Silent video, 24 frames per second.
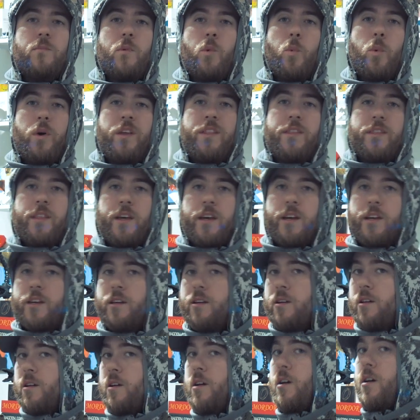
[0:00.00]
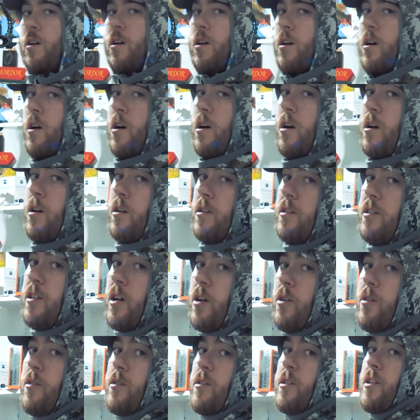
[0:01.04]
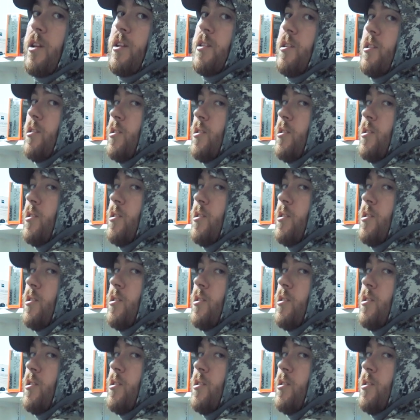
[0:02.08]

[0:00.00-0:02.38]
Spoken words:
wind thing. So this